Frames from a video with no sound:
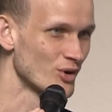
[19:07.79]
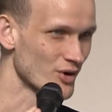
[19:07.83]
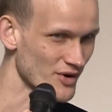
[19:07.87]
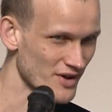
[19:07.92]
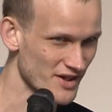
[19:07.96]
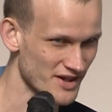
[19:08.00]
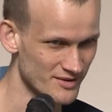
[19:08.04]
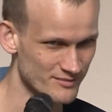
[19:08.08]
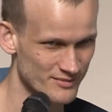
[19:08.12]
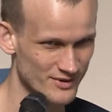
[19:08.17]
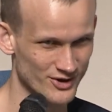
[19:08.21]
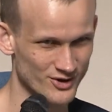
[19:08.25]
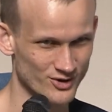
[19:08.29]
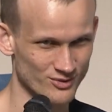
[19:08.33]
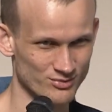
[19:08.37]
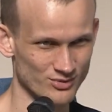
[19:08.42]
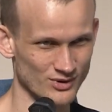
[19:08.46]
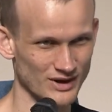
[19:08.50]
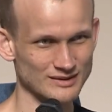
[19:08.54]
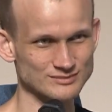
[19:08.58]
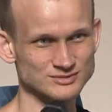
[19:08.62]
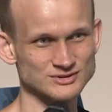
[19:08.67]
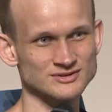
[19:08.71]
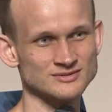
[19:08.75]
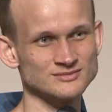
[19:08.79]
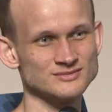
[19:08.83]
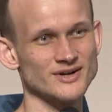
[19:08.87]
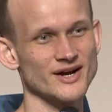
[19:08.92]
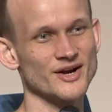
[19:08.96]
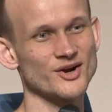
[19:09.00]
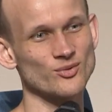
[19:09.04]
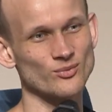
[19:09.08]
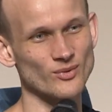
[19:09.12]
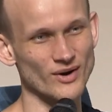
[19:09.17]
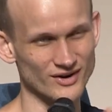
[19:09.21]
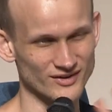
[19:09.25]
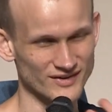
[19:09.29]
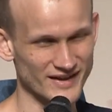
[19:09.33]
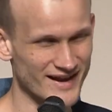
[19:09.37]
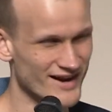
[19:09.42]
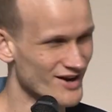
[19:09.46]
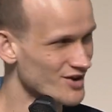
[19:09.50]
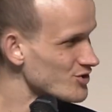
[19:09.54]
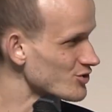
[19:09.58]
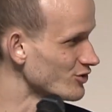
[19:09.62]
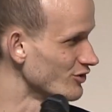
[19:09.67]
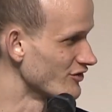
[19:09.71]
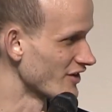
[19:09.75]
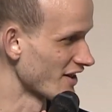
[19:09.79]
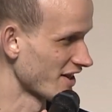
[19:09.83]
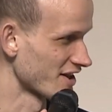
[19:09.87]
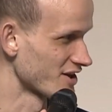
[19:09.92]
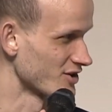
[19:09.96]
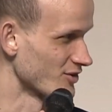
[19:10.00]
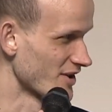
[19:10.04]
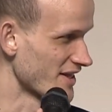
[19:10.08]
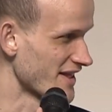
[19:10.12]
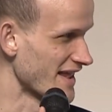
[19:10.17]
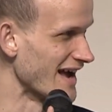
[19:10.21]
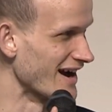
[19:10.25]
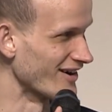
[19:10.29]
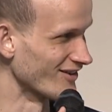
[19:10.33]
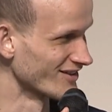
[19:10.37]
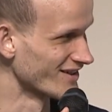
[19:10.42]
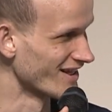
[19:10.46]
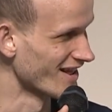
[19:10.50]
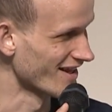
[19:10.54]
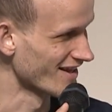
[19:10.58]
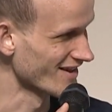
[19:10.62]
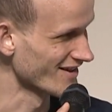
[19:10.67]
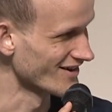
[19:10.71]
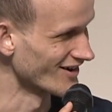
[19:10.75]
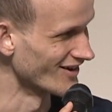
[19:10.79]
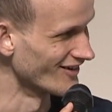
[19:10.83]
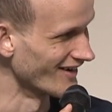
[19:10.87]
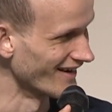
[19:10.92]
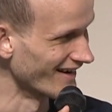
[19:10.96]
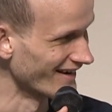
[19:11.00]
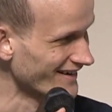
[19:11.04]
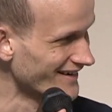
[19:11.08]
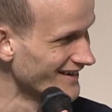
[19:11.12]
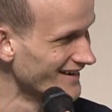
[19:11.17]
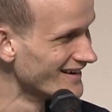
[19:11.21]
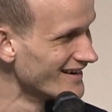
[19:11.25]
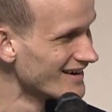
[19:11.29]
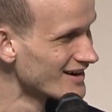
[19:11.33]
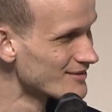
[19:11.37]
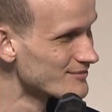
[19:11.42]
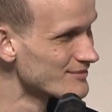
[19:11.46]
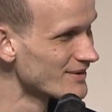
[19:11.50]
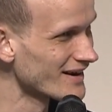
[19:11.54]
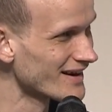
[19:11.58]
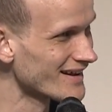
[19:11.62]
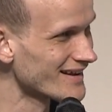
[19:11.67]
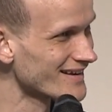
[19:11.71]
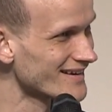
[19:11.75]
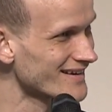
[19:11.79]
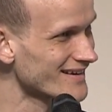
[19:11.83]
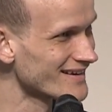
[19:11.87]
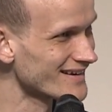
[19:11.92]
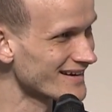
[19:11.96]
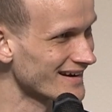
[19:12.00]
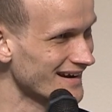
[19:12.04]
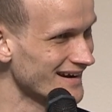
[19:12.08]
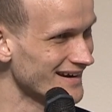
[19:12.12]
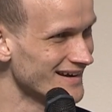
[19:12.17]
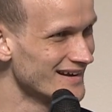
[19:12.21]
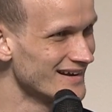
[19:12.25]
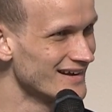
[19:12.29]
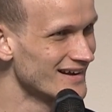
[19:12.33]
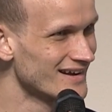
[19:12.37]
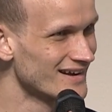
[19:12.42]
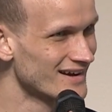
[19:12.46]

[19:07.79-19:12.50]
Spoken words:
or is the bigger problem like where the actual physical sound is going? But so